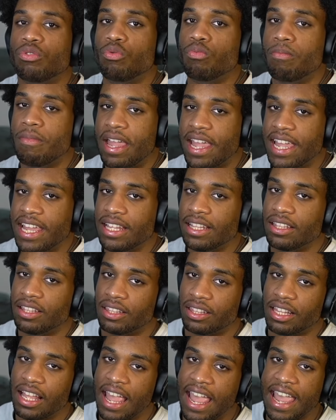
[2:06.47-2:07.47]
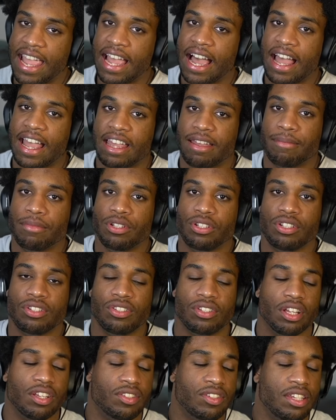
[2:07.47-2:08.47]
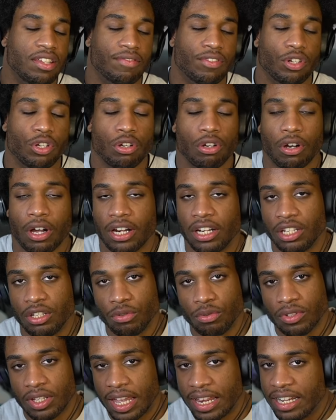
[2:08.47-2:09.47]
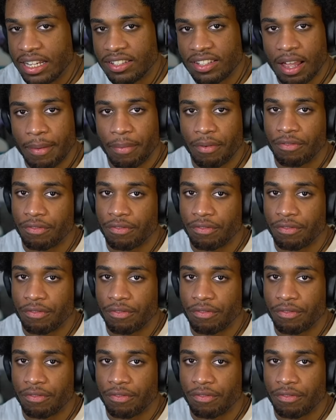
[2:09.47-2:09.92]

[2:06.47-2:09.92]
who made the AI images doesn't even know how to use any type of